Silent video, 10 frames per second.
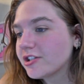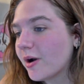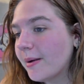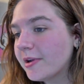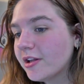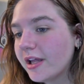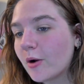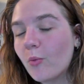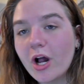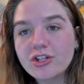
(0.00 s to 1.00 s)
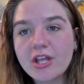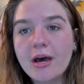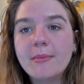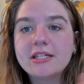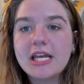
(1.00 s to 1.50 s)
So I'm gonna like watch
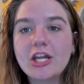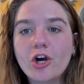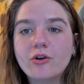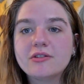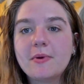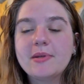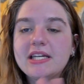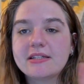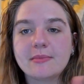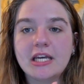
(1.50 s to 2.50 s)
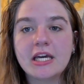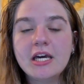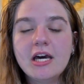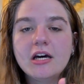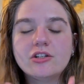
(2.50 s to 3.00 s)
them, take notes, maybe take some like
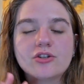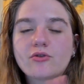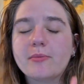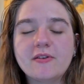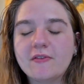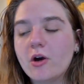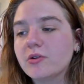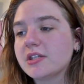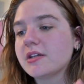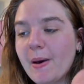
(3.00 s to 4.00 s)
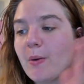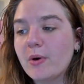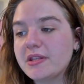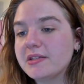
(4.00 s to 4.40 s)
descriptive notes about what